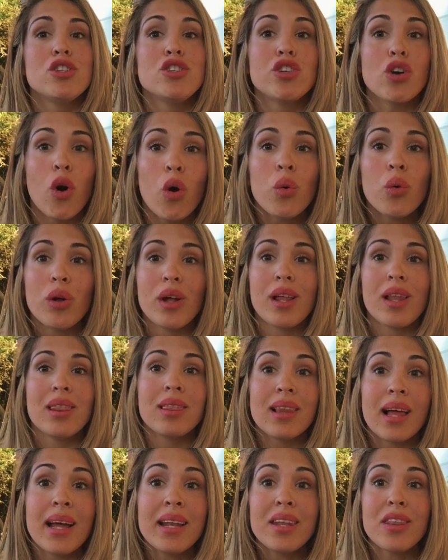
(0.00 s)
Don't
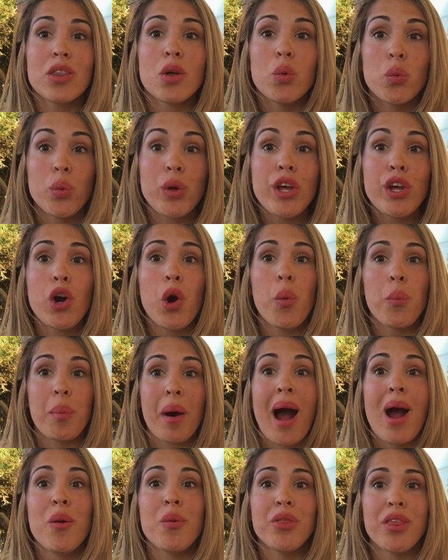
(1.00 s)
let the week go
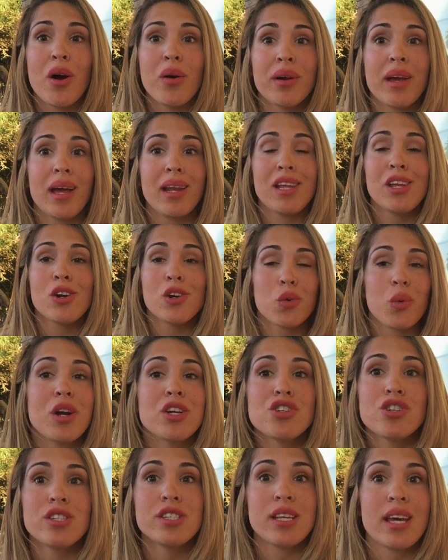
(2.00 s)
by without getting your
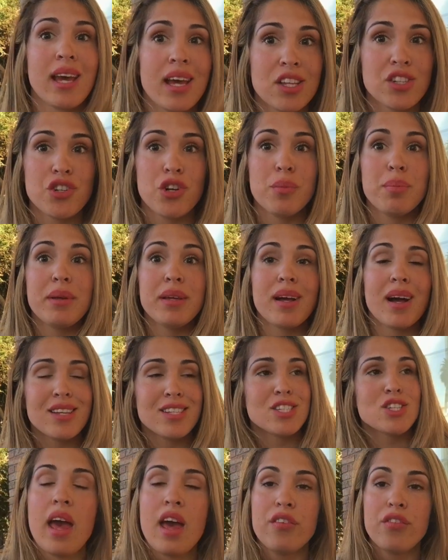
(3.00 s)
questions answered,
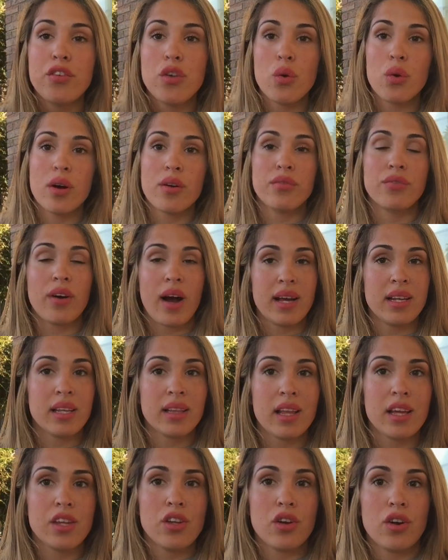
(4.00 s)
because if you're
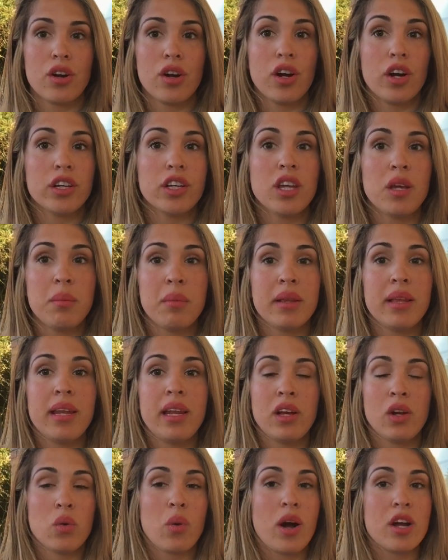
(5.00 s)
finding that you're
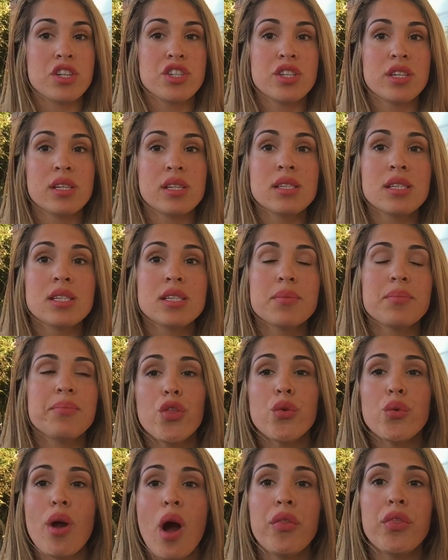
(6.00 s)
accumulating questions
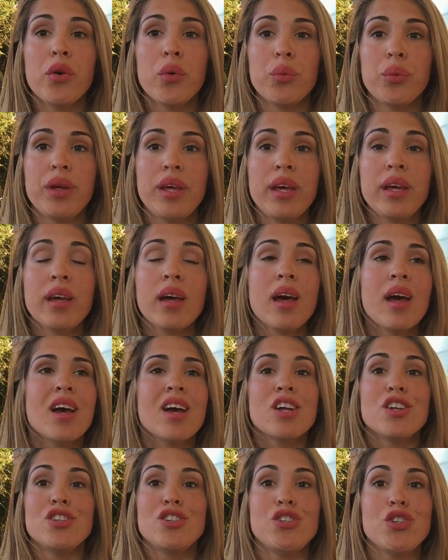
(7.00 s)
throughout the week,
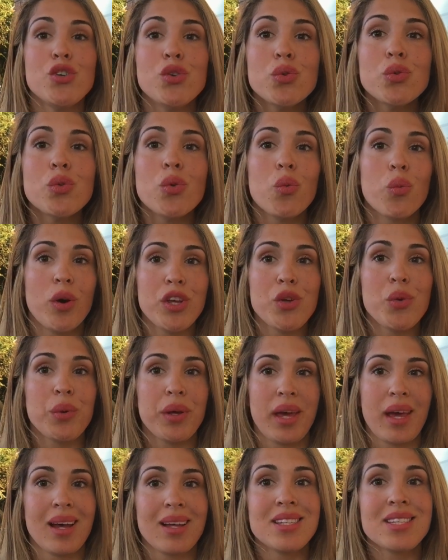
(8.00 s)
do what you
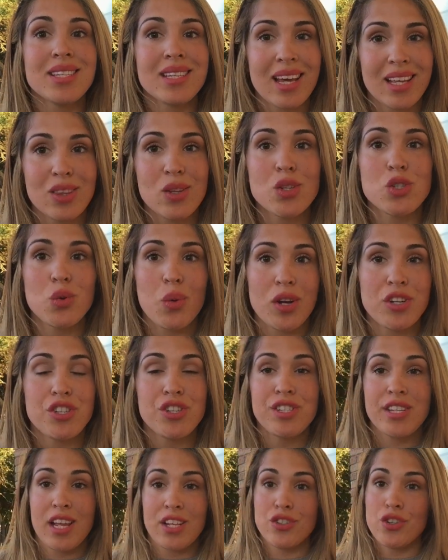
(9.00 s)
can to get those
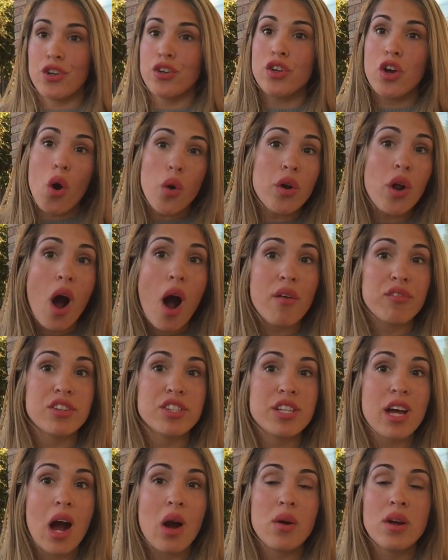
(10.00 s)
questions answered. Go to
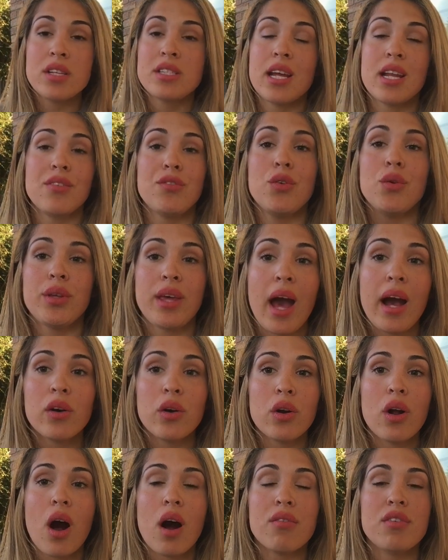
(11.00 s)
office hours, and if you can't
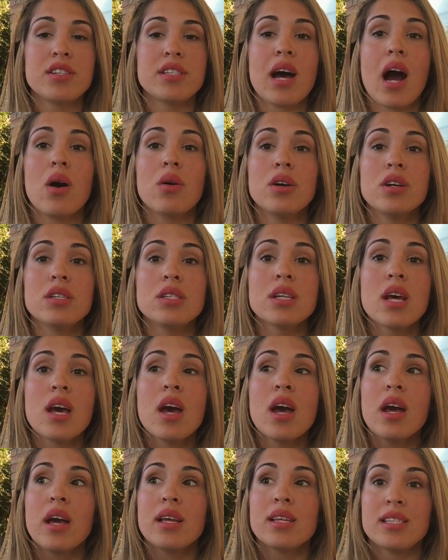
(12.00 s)
go to office hours,
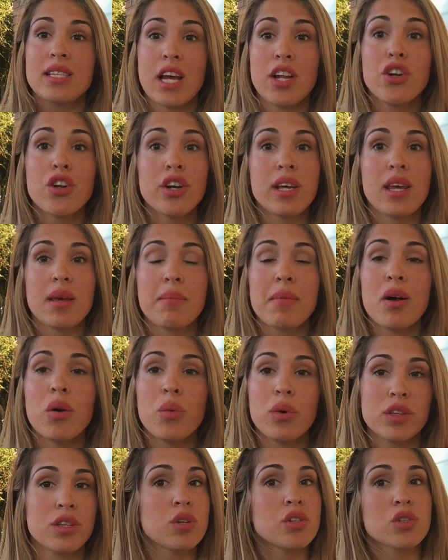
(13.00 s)
send her an
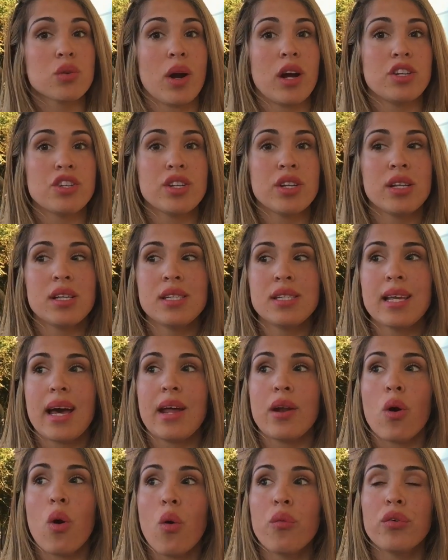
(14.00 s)
email with those questions,
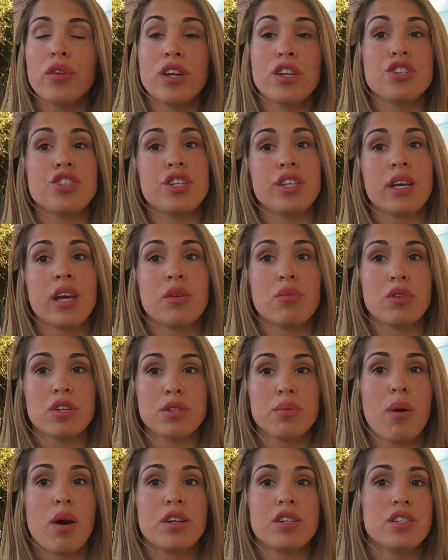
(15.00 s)
and hopefully she can
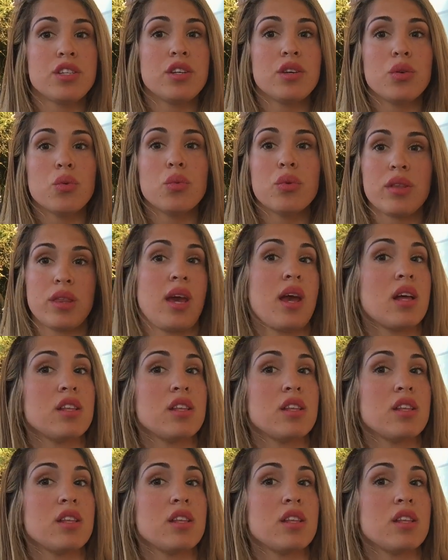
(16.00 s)
respond to you with